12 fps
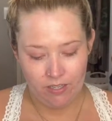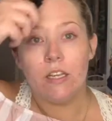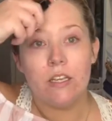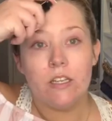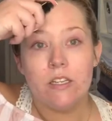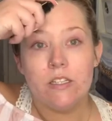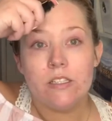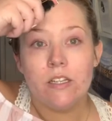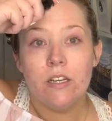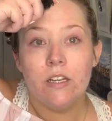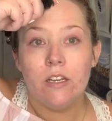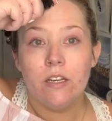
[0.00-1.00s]
And
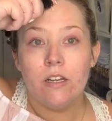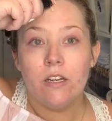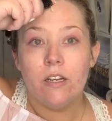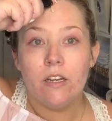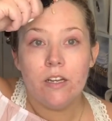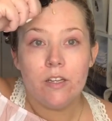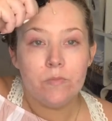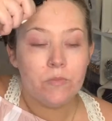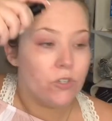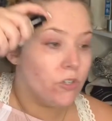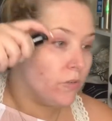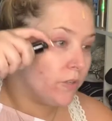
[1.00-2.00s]
I'm
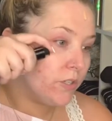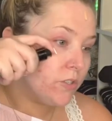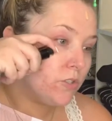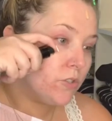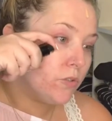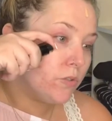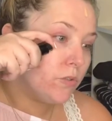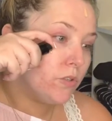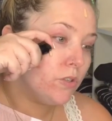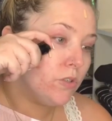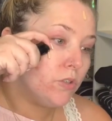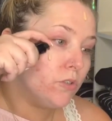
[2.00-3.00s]
going to
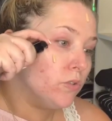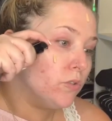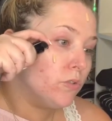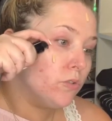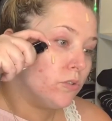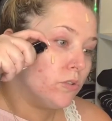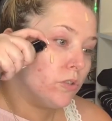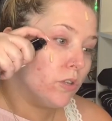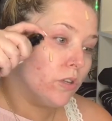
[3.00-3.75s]
use